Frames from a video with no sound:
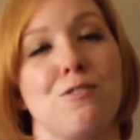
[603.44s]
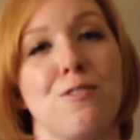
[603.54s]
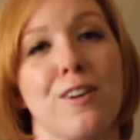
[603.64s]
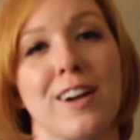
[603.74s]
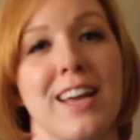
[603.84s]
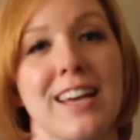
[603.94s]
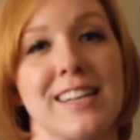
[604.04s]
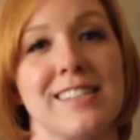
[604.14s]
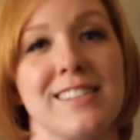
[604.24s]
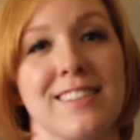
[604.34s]
your
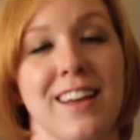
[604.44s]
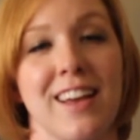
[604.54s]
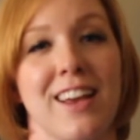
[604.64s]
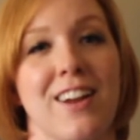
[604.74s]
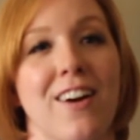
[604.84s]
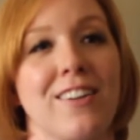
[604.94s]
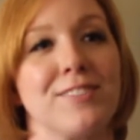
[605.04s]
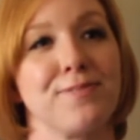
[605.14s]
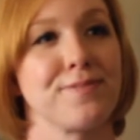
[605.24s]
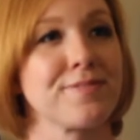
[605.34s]
kids, you know,
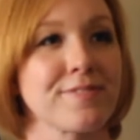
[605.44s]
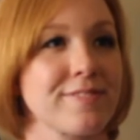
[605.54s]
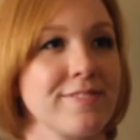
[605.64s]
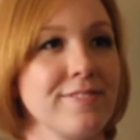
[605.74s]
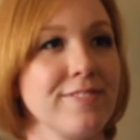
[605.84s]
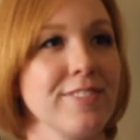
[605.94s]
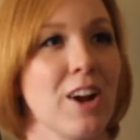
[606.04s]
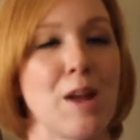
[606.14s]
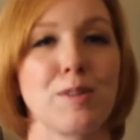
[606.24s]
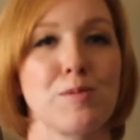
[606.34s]

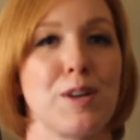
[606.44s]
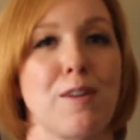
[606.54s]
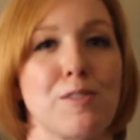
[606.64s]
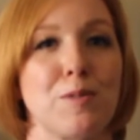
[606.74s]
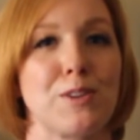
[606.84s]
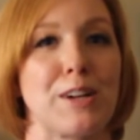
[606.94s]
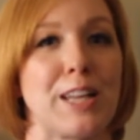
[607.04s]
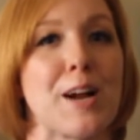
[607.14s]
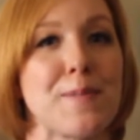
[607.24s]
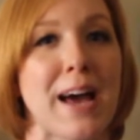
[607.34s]
are able to be comfortable during
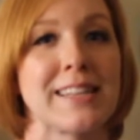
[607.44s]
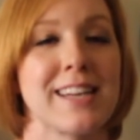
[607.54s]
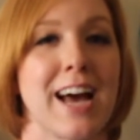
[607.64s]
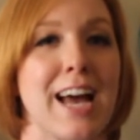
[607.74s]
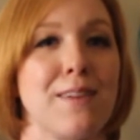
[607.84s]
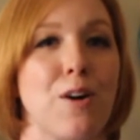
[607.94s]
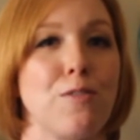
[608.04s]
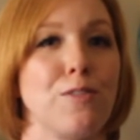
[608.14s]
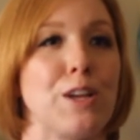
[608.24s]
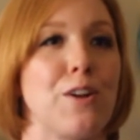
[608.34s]
their bath time.
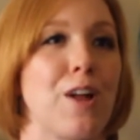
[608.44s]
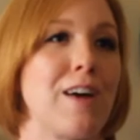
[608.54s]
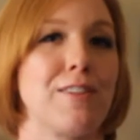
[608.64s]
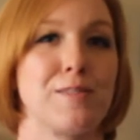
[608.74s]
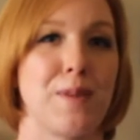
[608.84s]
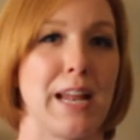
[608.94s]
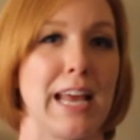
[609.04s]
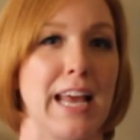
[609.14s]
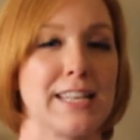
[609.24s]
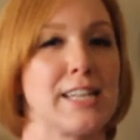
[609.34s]
Hopefully you don't have as
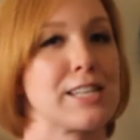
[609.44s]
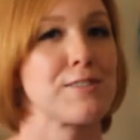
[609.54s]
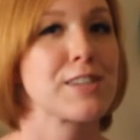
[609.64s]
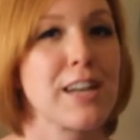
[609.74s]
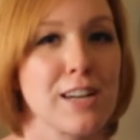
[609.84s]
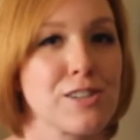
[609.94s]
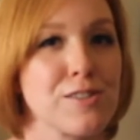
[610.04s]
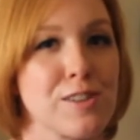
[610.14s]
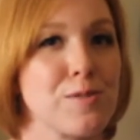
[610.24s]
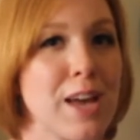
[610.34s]
many sensitive skin
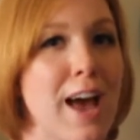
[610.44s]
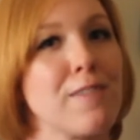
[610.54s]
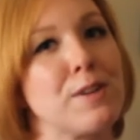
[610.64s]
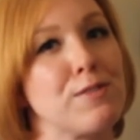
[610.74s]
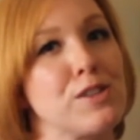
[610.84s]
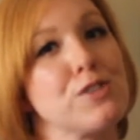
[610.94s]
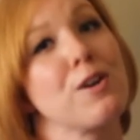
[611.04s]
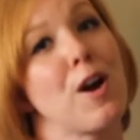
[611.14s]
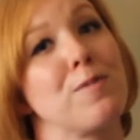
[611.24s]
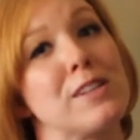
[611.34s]
issues as we have, but if you do,
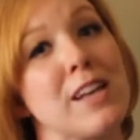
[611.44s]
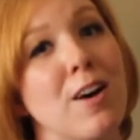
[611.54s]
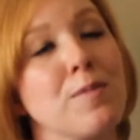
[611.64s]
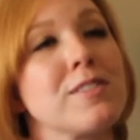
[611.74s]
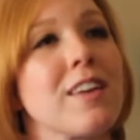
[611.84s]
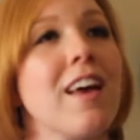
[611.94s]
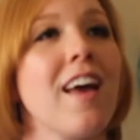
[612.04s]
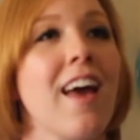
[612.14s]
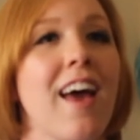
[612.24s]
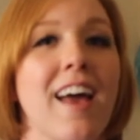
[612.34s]
I hope this helps.
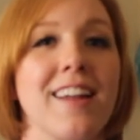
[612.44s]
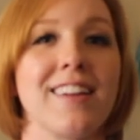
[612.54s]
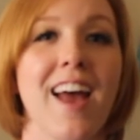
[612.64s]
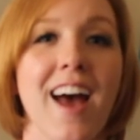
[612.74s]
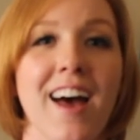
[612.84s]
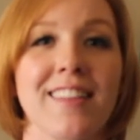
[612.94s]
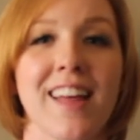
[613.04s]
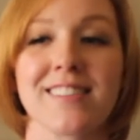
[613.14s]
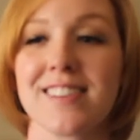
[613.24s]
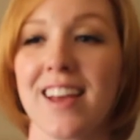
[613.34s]
And yeah,
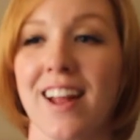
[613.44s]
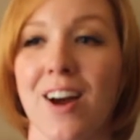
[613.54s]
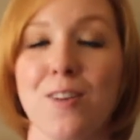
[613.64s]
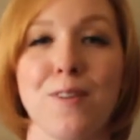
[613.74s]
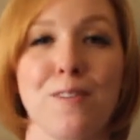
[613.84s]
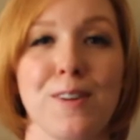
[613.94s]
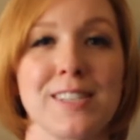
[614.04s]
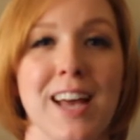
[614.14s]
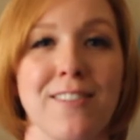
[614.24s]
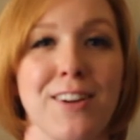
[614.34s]
that's it. I hope
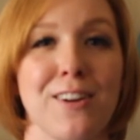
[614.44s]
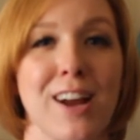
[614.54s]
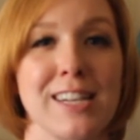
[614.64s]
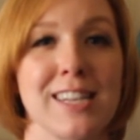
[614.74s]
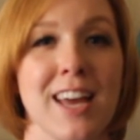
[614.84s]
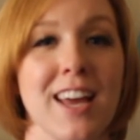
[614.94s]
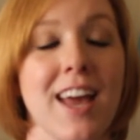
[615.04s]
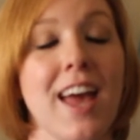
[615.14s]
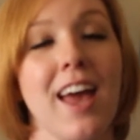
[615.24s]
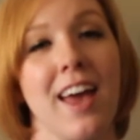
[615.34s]
everybody's having a great day,
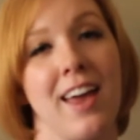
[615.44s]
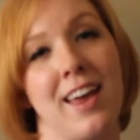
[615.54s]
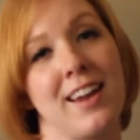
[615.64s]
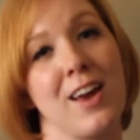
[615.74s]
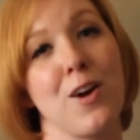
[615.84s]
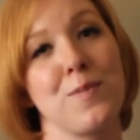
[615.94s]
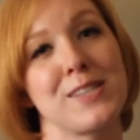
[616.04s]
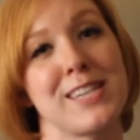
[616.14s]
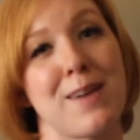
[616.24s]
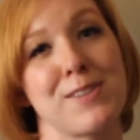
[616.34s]
and I hope
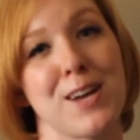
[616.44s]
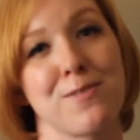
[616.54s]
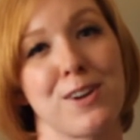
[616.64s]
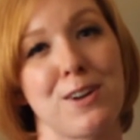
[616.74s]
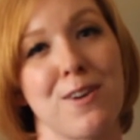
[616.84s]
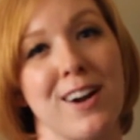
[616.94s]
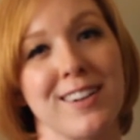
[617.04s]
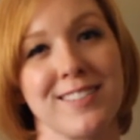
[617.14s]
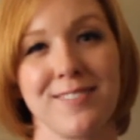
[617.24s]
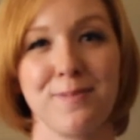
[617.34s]
it's nap time where you are.
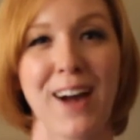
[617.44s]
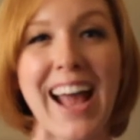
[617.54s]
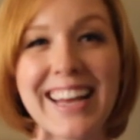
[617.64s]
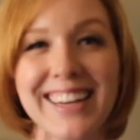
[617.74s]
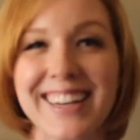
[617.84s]
Bye!